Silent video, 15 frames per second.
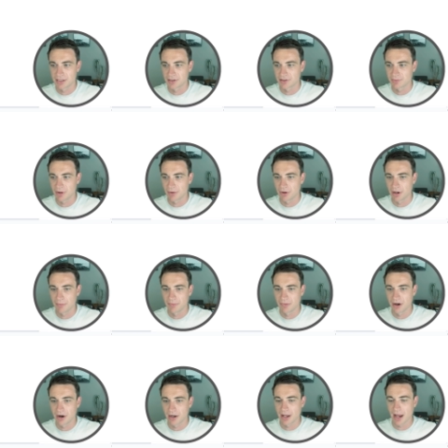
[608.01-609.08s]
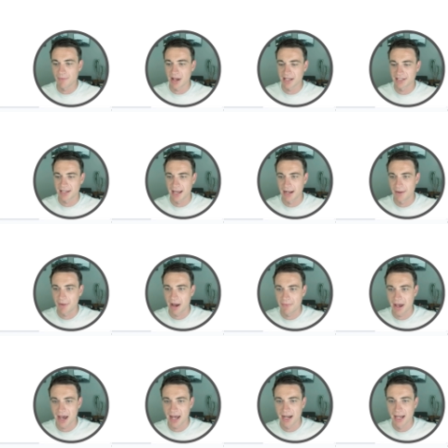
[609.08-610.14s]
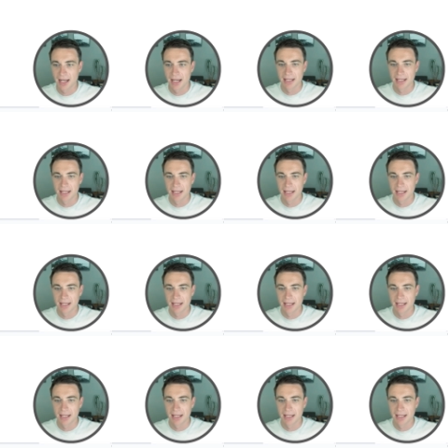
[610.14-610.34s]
There's my WIP. All right, I messed that up. My bad.